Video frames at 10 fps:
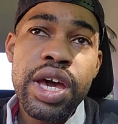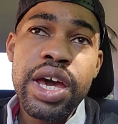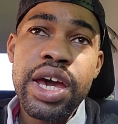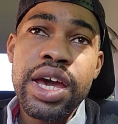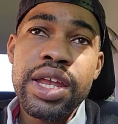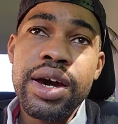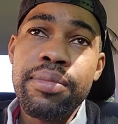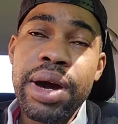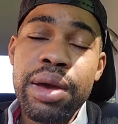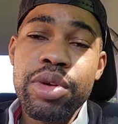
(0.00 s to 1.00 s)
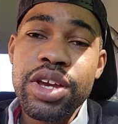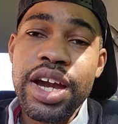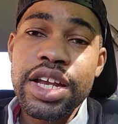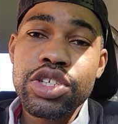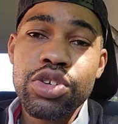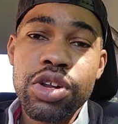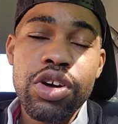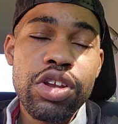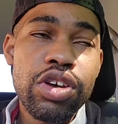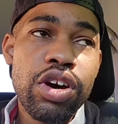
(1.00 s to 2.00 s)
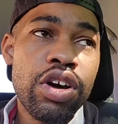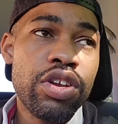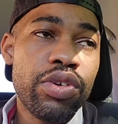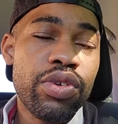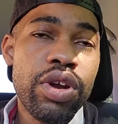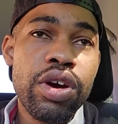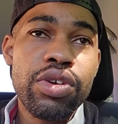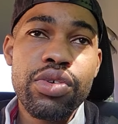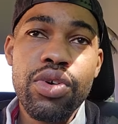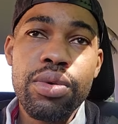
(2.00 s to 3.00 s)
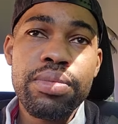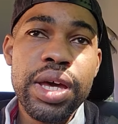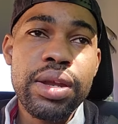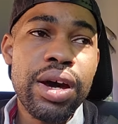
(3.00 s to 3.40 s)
And Bayern Munich kind of struggle on the road, man.